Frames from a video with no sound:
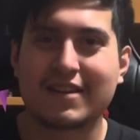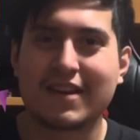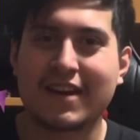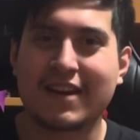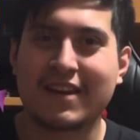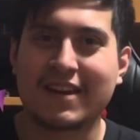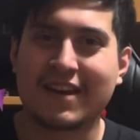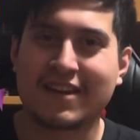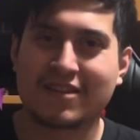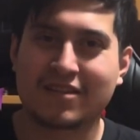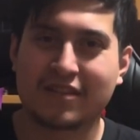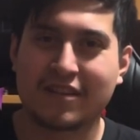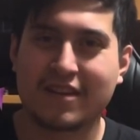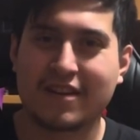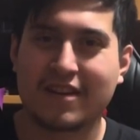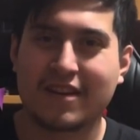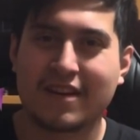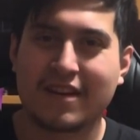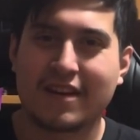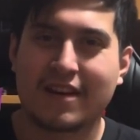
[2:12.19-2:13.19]
and
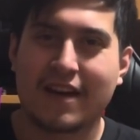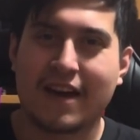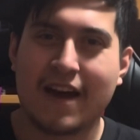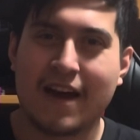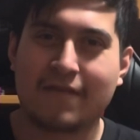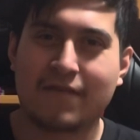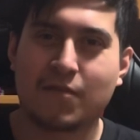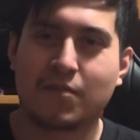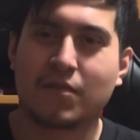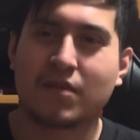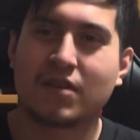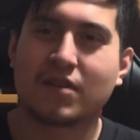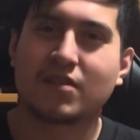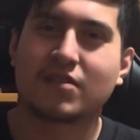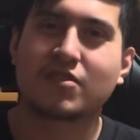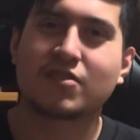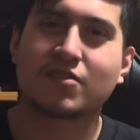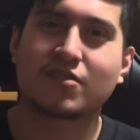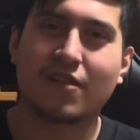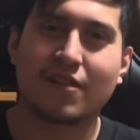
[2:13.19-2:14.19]
actually have him
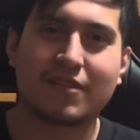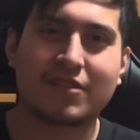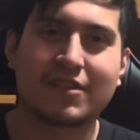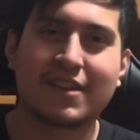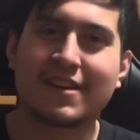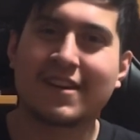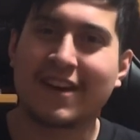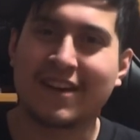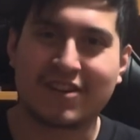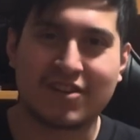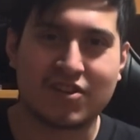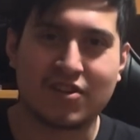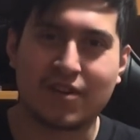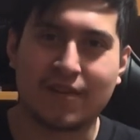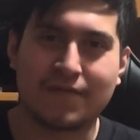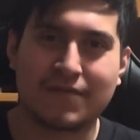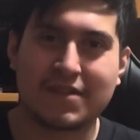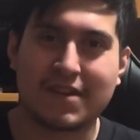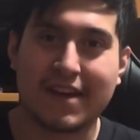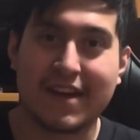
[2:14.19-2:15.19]
start the night
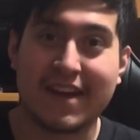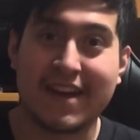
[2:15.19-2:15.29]
shift.